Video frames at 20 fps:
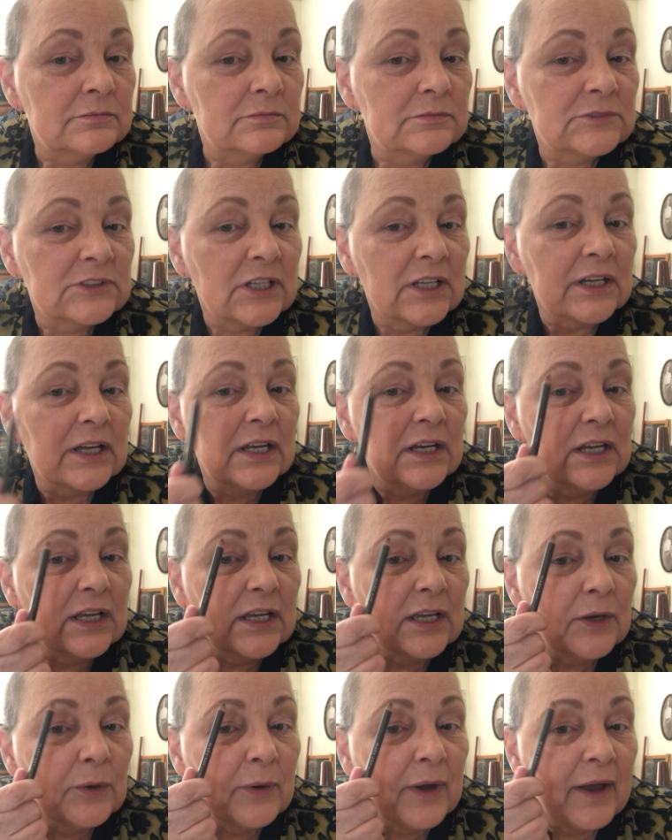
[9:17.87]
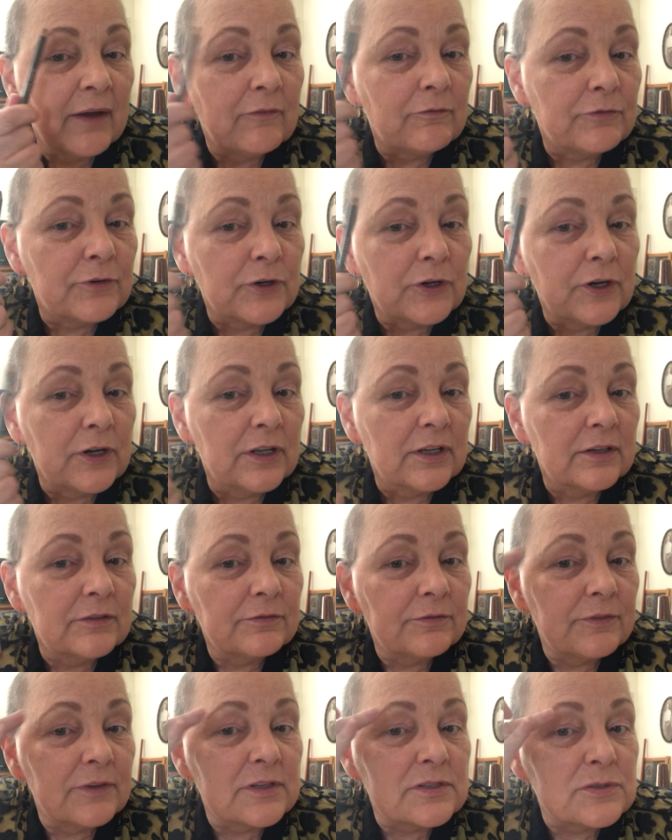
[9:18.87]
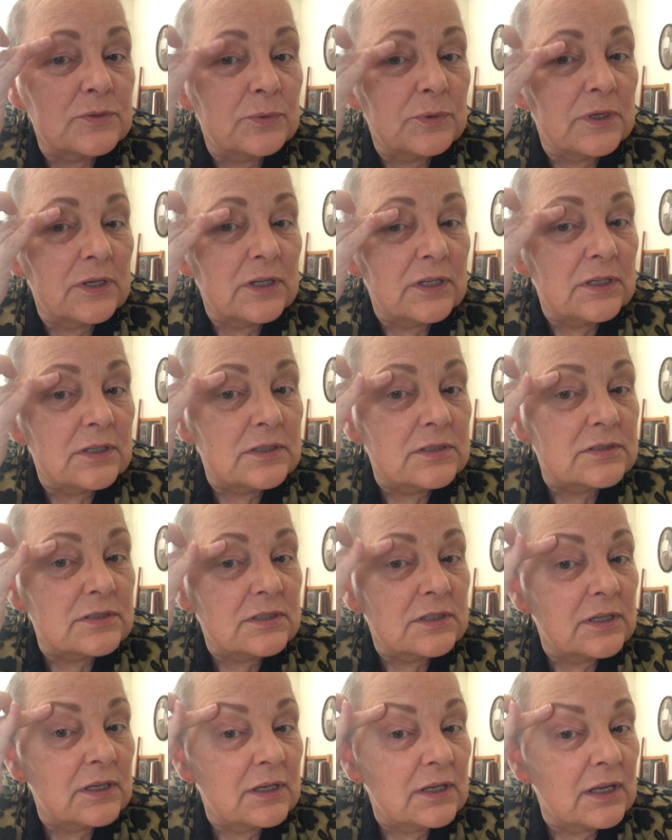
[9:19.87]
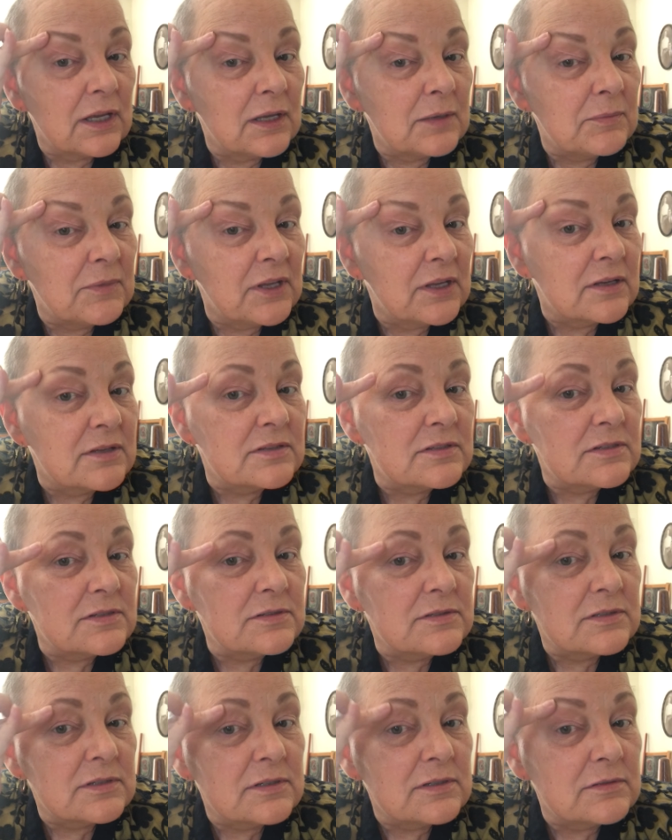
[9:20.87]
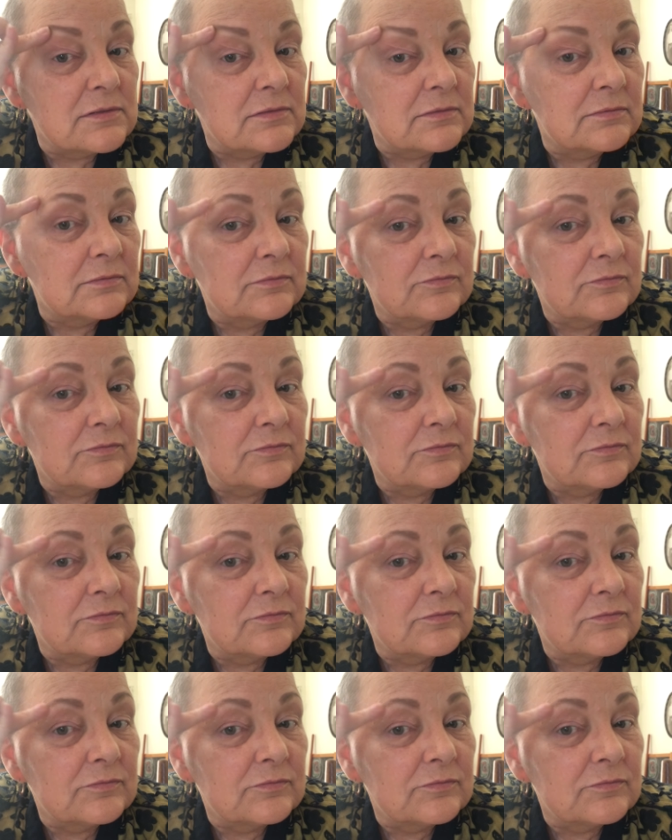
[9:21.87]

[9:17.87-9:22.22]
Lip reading: It's like I didn't go out far enough. That's what it is. I came down too soon.